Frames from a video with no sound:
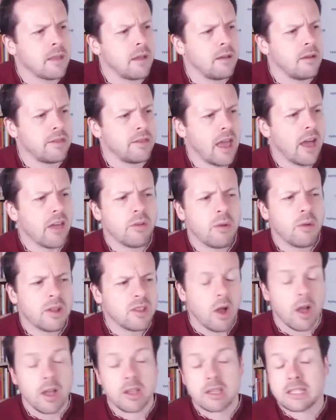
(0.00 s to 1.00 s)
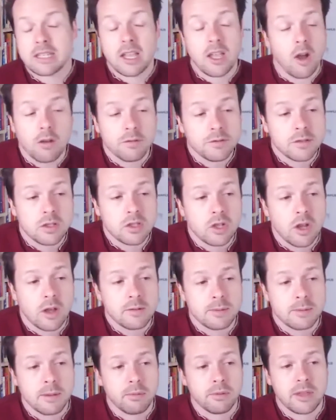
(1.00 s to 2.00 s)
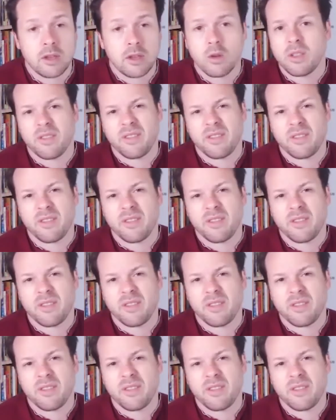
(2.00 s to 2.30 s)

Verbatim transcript: the other one I see oftentimes people think all